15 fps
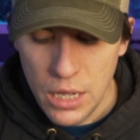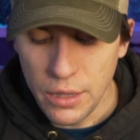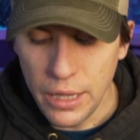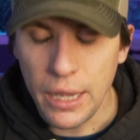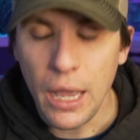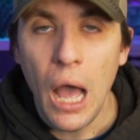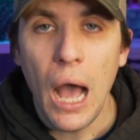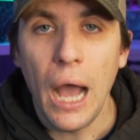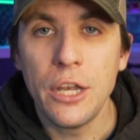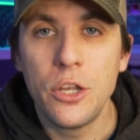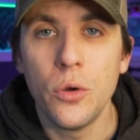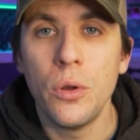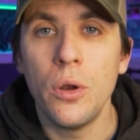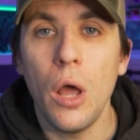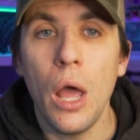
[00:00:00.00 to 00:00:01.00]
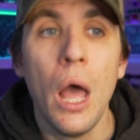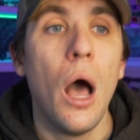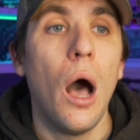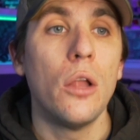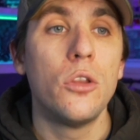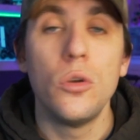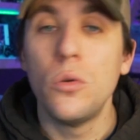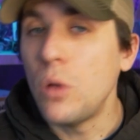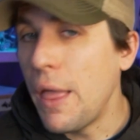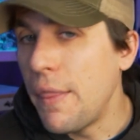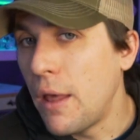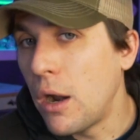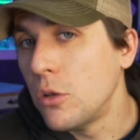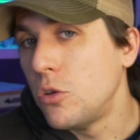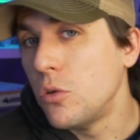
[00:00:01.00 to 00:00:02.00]
Like I'll do
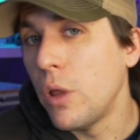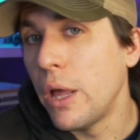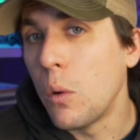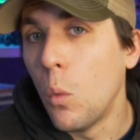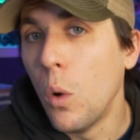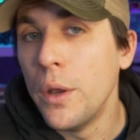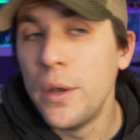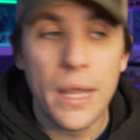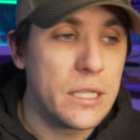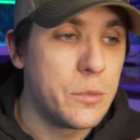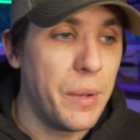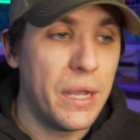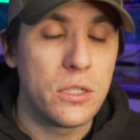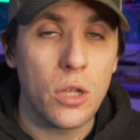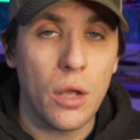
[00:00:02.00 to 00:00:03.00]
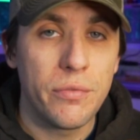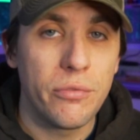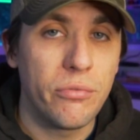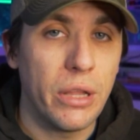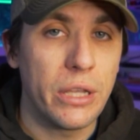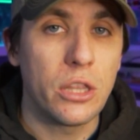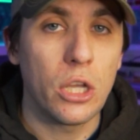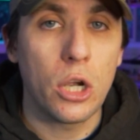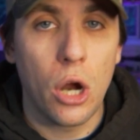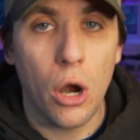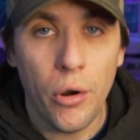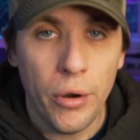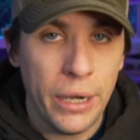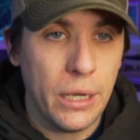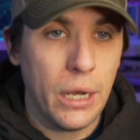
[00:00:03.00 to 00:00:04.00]
like one that's based off of like the
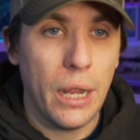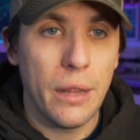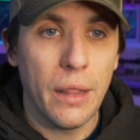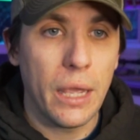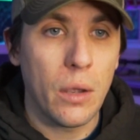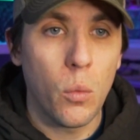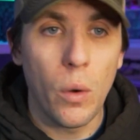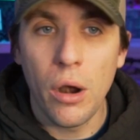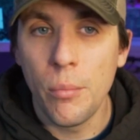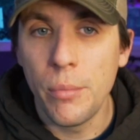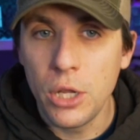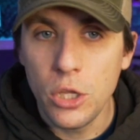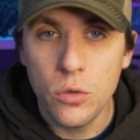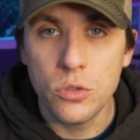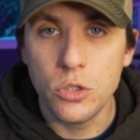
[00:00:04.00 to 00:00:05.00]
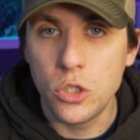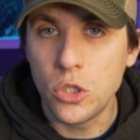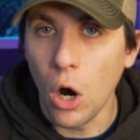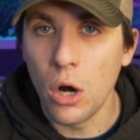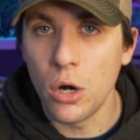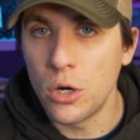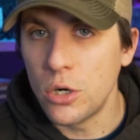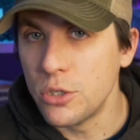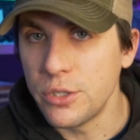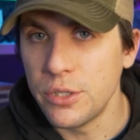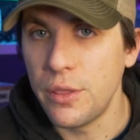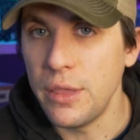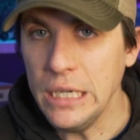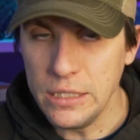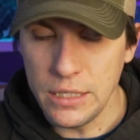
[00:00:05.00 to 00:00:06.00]
current and like where I'm gonna use darters
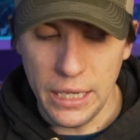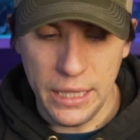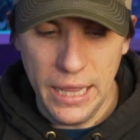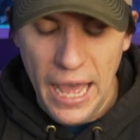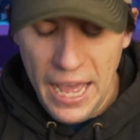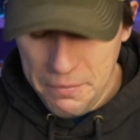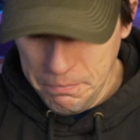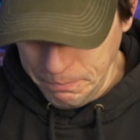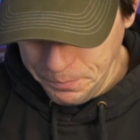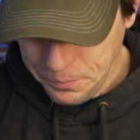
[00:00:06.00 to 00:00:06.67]
and things like that.